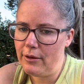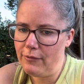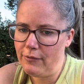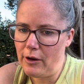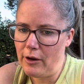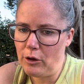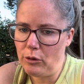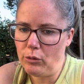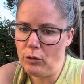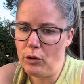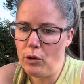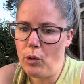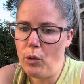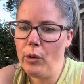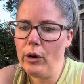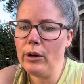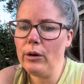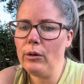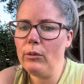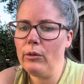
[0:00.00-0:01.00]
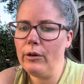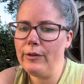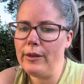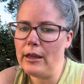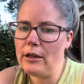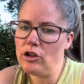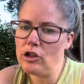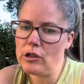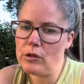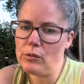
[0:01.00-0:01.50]
federal court will
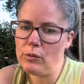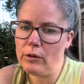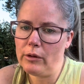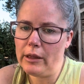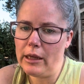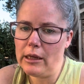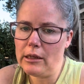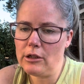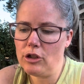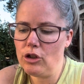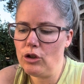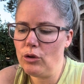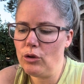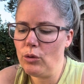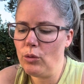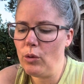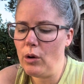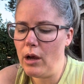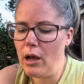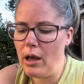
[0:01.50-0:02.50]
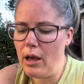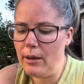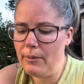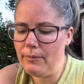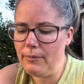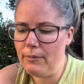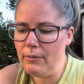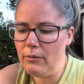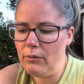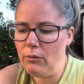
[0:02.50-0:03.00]
then just relay to
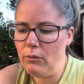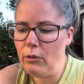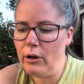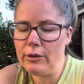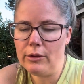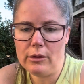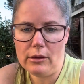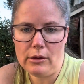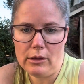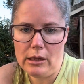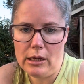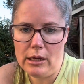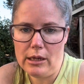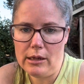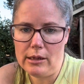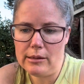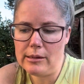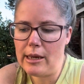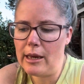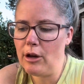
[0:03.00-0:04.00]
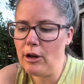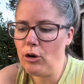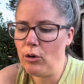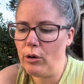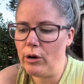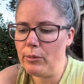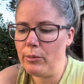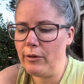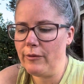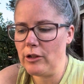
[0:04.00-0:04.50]
what the state
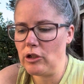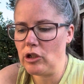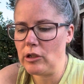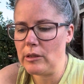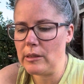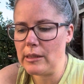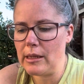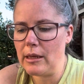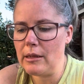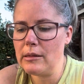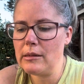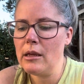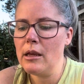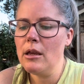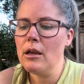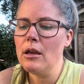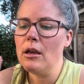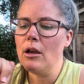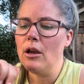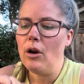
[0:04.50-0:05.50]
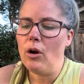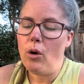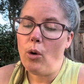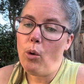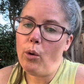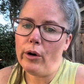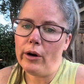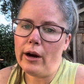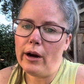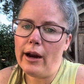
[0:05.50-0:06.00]
court provision says.
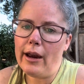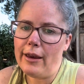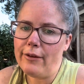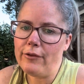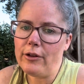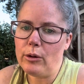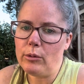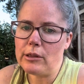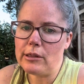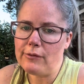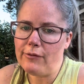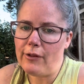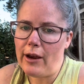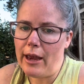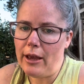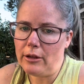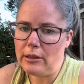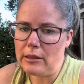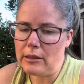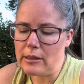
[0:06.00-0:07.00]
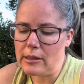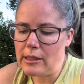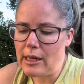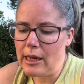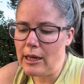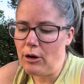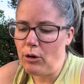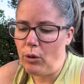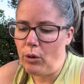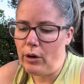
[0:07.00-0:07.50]
Or if it was filed in the
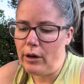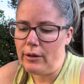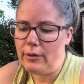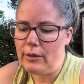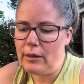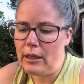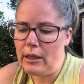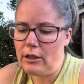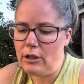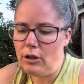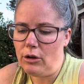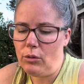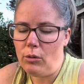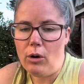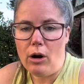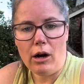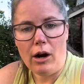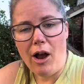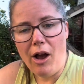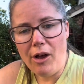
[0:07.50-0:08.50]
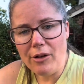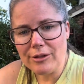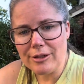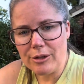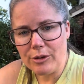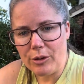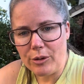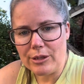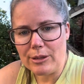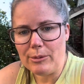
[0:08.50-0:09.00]
state court, then you are
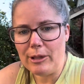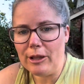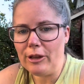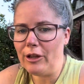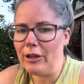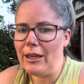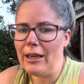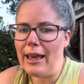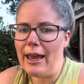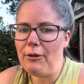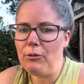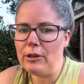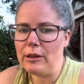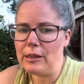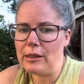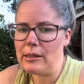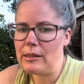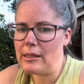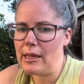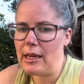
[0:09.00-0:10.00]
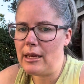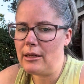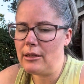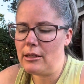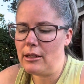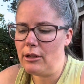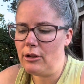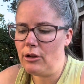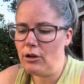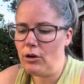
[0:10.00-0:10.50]
also going to be looking at what the
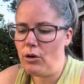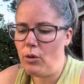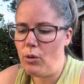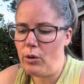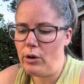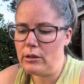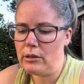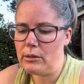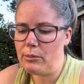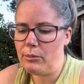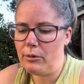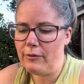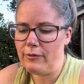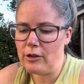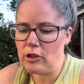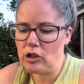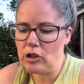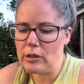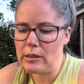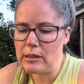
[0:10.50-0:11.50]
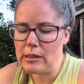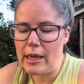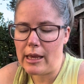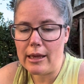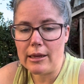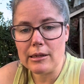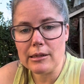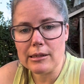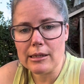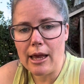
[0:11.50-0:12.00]
state court's provision
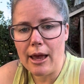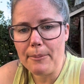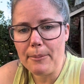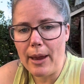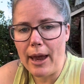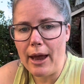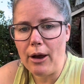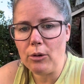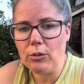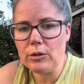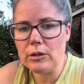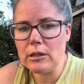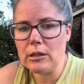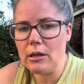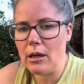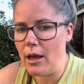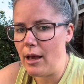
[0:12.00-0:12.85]
says about